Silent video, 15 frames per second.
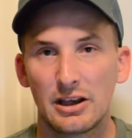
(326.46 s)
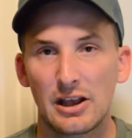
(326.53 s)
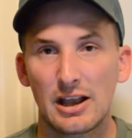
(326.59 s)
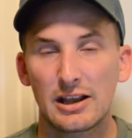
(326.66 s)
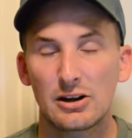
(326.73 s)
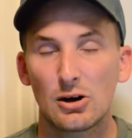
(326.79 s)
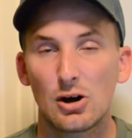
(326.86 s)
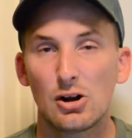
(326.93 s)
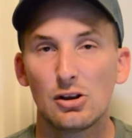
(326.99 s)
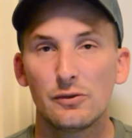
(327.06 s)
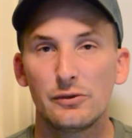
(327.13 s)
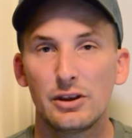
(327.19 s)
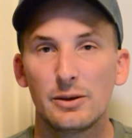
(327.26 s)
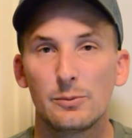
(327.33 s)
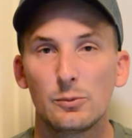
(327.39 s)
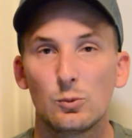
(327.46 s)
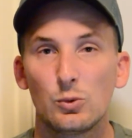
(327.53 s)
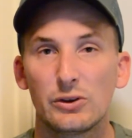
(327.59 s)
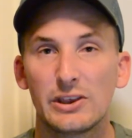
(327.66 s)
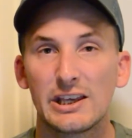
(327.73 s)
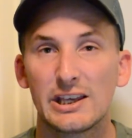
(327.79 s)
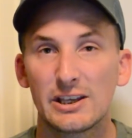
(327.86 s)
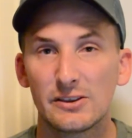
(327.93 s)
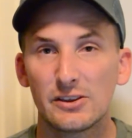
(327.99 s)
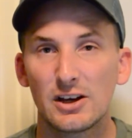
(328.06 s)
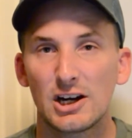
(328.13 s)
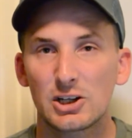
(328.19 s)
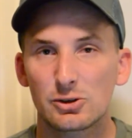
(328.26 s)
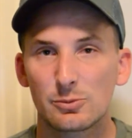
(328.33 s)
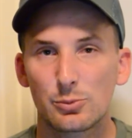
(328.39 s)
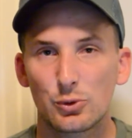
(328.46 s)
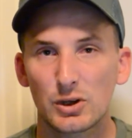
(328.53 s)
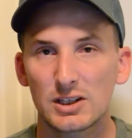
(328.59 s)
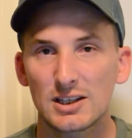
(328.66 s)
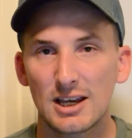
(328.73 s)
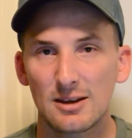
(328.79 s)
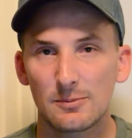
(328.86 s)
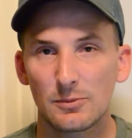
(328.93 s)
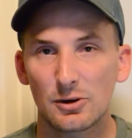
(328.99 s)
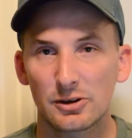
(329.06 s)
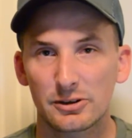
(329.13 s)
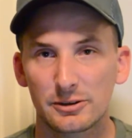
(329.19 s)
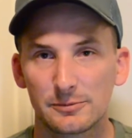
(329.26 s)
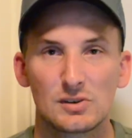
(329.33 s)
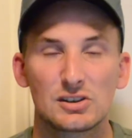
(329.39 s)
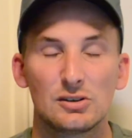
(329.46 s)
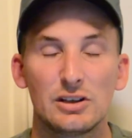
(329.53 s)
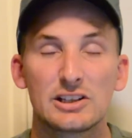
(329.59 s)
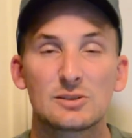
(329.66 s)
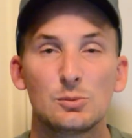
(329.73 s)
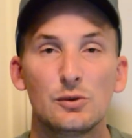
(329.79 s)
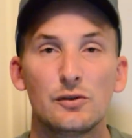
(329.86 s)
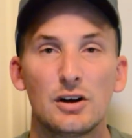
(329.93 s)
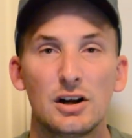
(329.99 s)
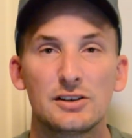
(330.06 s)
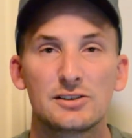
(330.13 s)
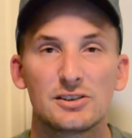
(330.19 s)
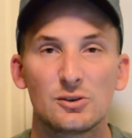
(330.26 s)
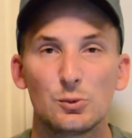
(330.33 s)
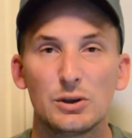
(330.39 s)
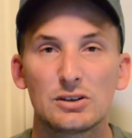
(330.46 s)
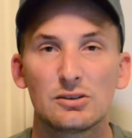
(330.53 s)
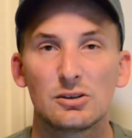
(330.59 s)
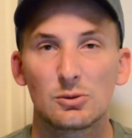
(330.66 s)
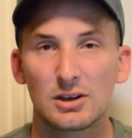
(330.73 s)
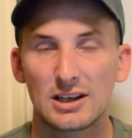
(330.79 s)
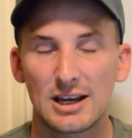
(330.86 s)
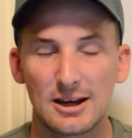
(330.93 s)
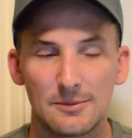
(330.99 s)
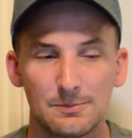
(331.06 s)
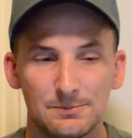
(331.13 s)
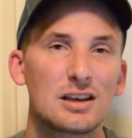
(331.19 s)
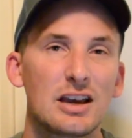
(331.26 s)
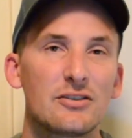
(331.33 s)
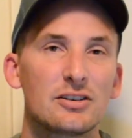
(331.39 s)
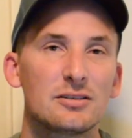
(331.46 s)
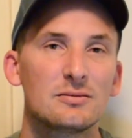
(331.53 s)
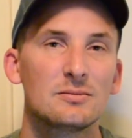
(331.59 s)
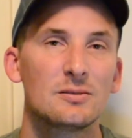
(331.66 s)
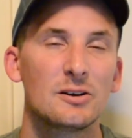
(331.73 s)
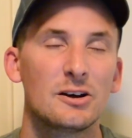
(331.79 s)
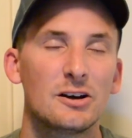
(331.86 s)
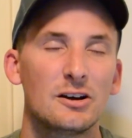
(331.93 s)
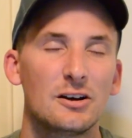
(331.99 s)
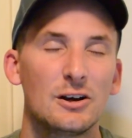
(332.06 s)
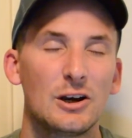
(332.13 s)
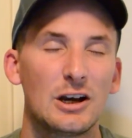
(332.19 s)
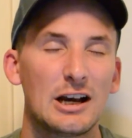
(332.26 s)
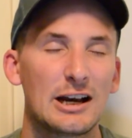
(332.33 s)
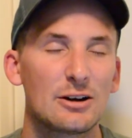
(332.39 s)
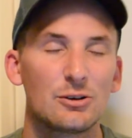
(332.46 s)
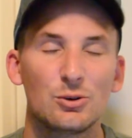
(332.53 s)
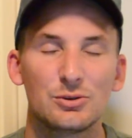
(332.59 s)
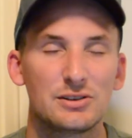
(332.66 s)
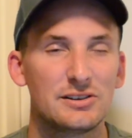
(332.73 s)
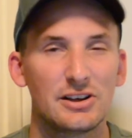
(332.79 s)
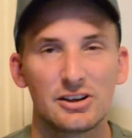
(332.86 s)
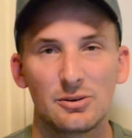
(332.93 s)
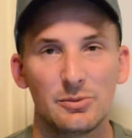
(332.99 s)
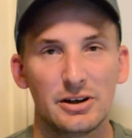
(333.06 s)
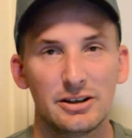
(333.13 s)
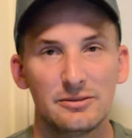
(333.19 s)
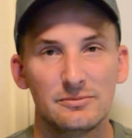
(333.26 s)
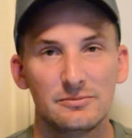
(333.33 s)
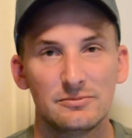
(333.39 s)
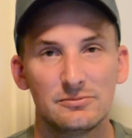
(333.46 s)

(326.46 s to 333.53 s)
and all of them within the 100-point game mark. So let's move on to the weekly recap. Kevin, I don't know what to tell you, bud.